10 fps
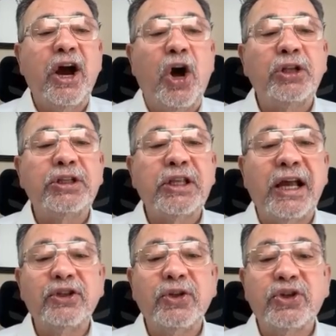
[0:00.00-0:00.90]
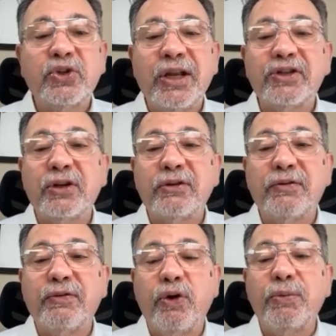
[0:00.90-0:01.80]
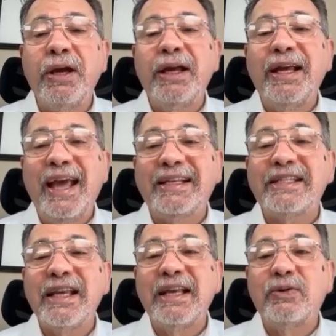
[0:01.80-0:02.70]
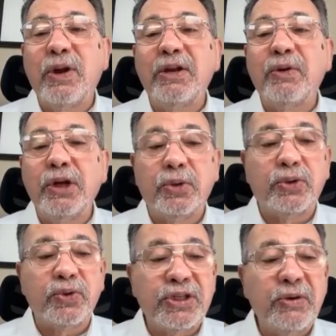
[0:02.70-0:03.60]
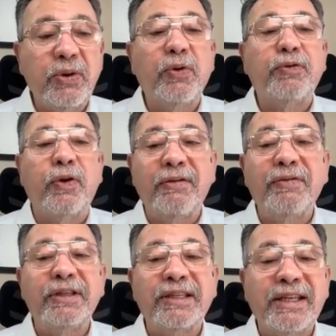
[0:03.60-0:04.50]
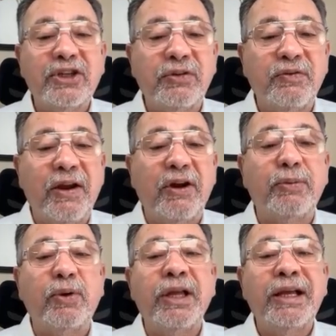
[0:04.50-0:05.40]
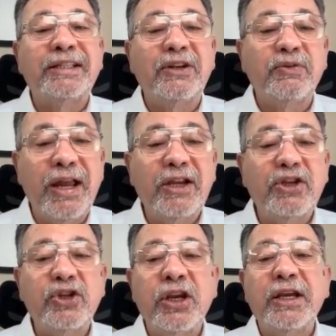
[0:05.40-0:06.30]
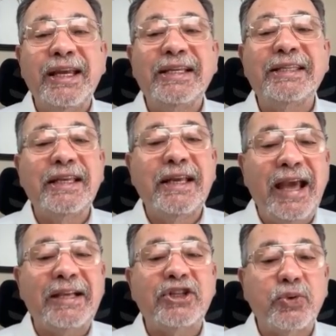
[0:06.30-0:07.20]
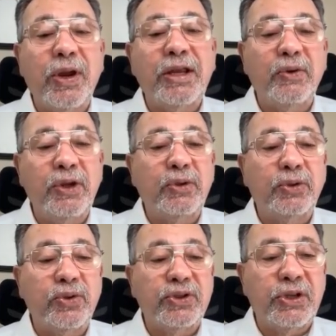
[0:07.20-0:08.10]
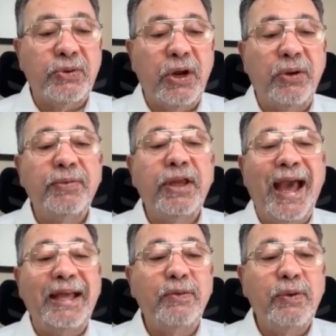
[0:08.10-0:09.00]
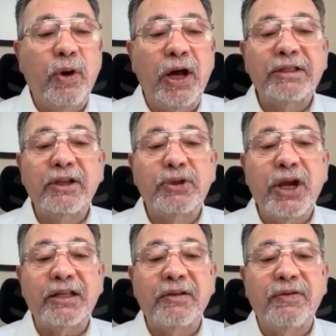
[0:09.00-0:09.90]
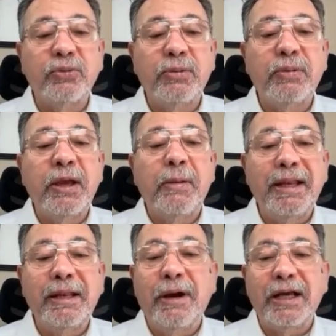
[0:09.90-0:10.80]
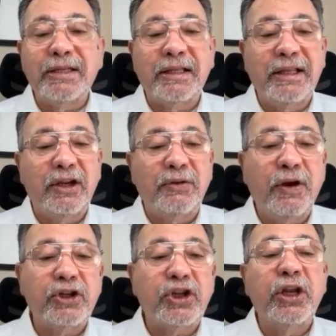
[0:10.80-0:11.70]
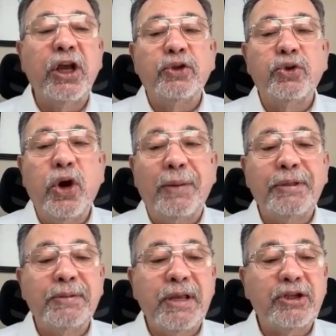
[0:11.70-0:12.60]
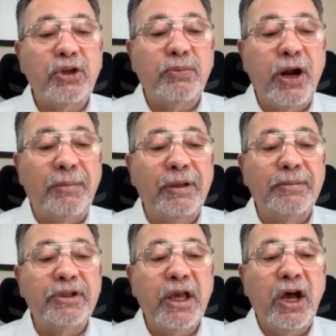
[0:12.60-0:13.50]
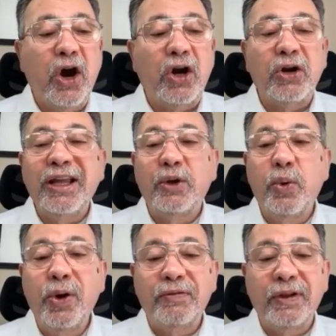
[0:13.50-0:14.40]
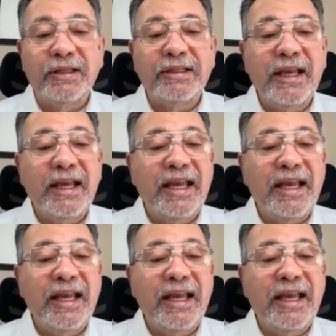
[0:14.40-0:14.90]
All sign constraints are the form x greater or equal to 0. For every decision variable, the range is x greater or equal to 0. And we want the objective to be minimize a linear function. Two optimization problems are equivalent